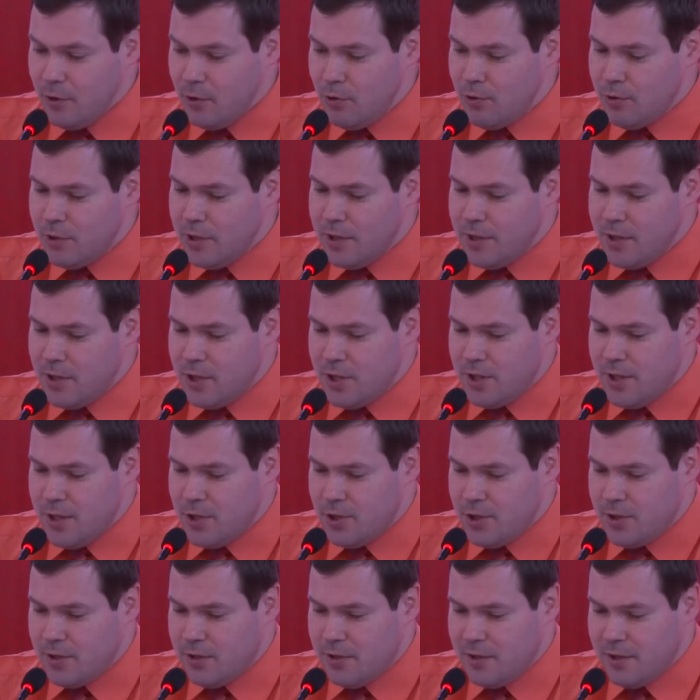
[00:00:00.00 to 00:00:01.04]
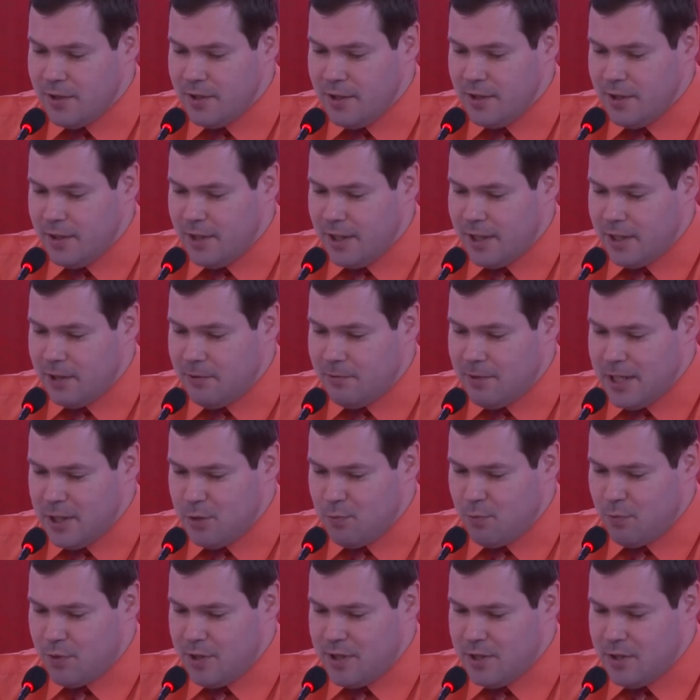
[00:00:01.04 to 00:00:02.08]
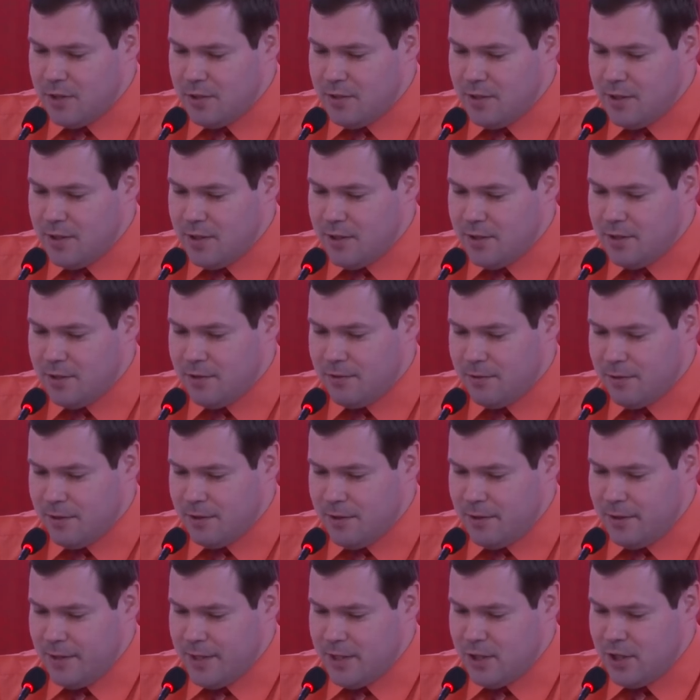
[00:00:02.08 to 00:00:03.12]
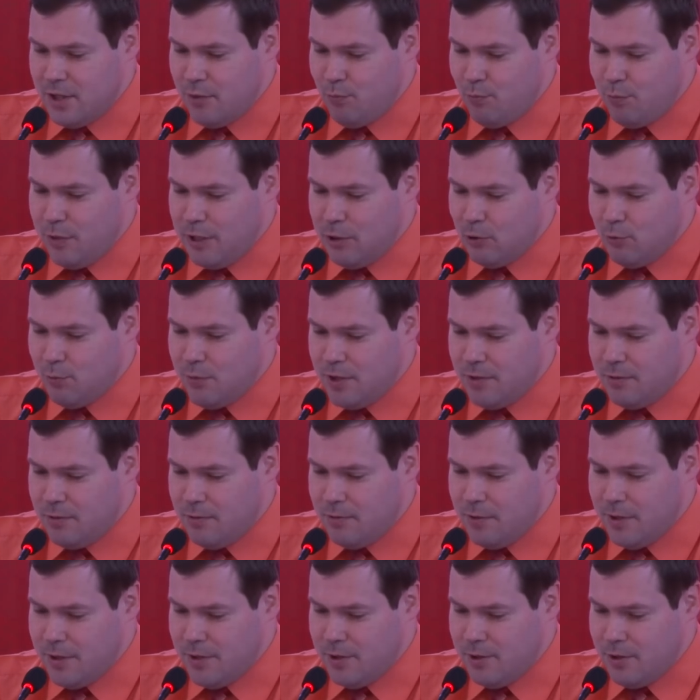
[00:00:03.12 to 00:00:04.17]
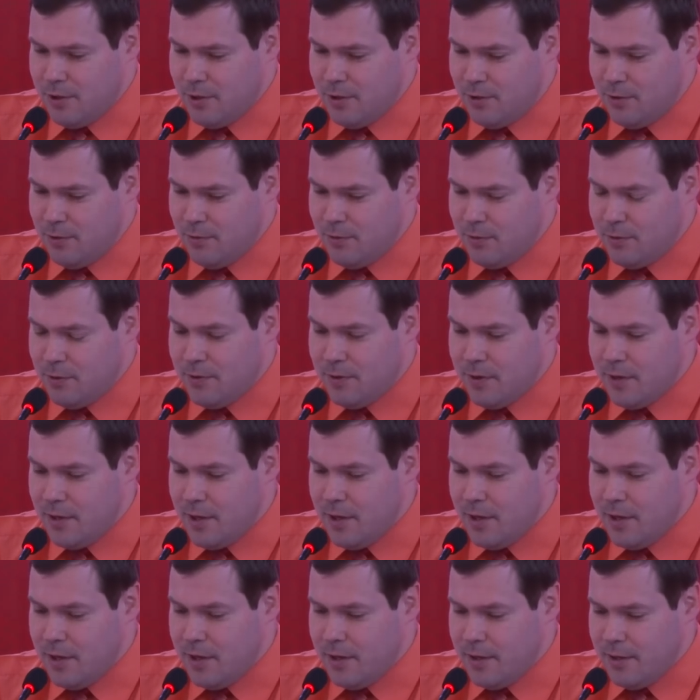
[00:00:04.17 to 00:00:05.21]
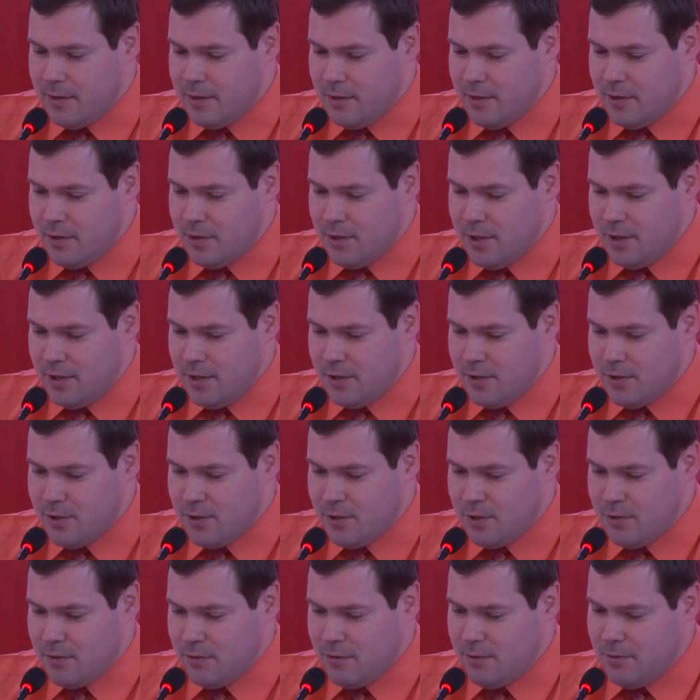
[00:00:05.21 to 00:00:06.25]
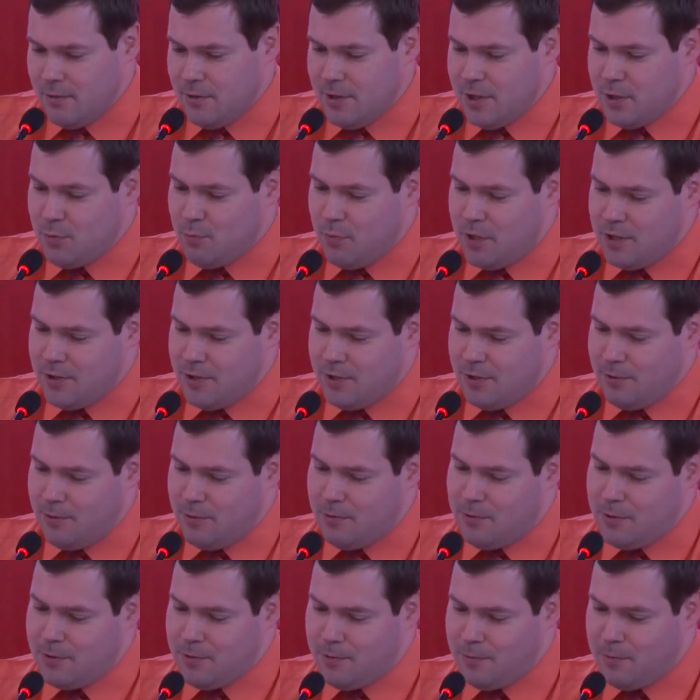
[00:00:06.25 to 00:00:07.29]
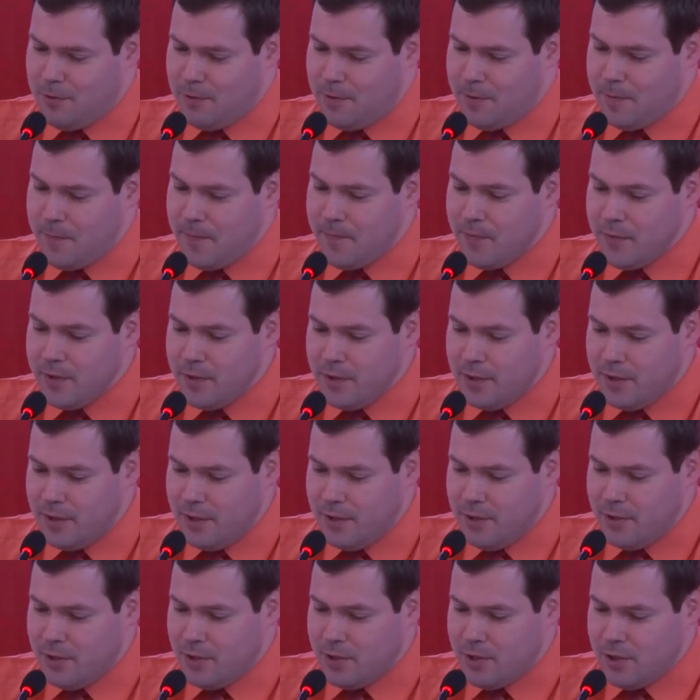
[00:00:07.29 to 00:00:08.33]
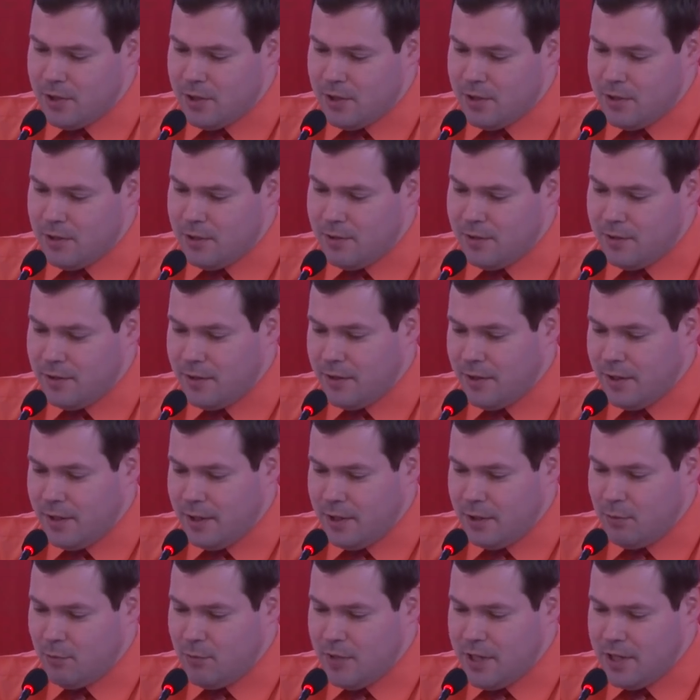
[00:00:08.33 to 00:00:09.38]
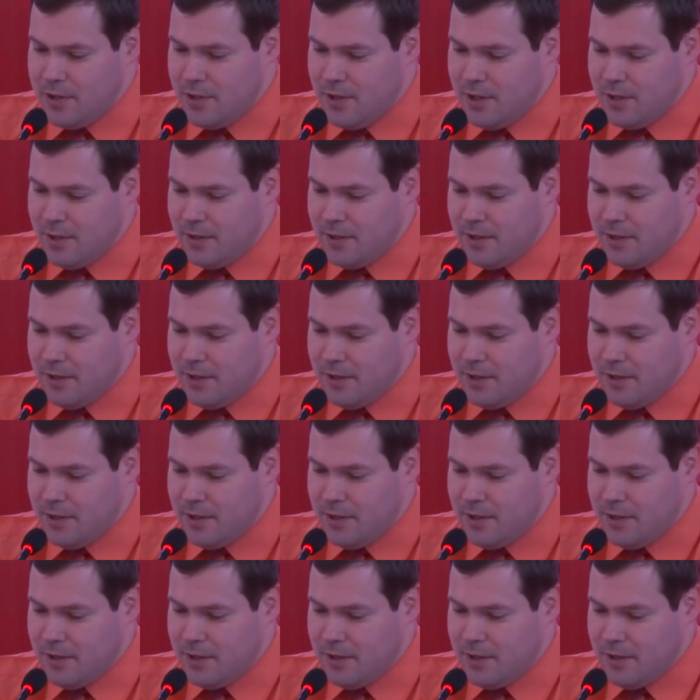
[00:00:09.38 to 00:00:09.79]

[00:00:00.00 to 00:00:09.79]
organization, and vice president at the Palmer Institute. Sanders is particularly interested in media